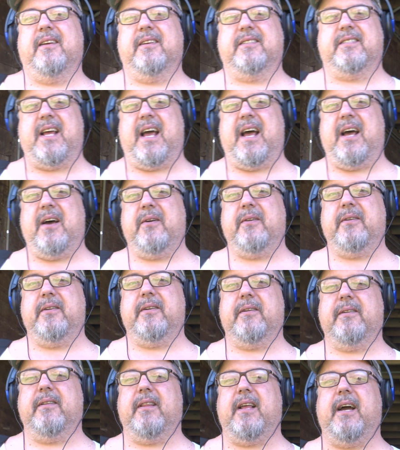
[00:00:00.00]
sound
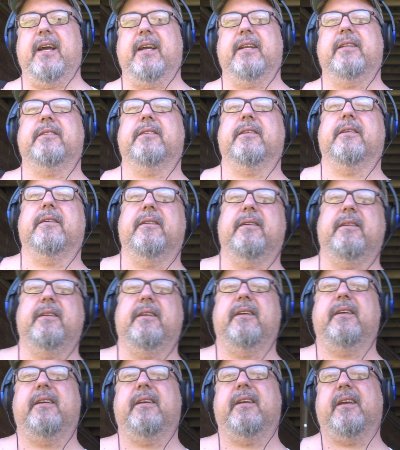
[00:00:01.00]
or lights or
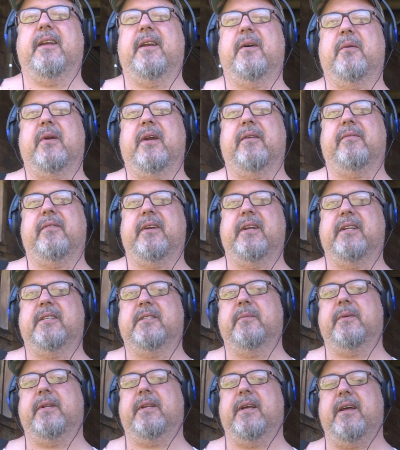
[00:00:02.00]
you know whatever
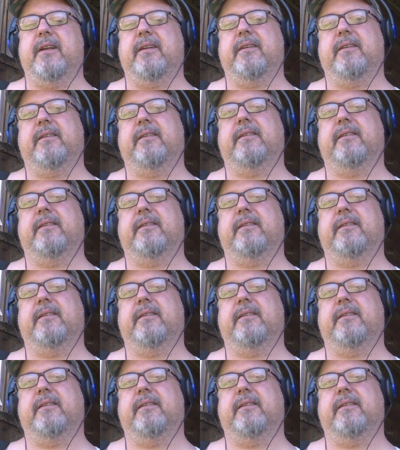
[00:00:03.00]
needs to be done.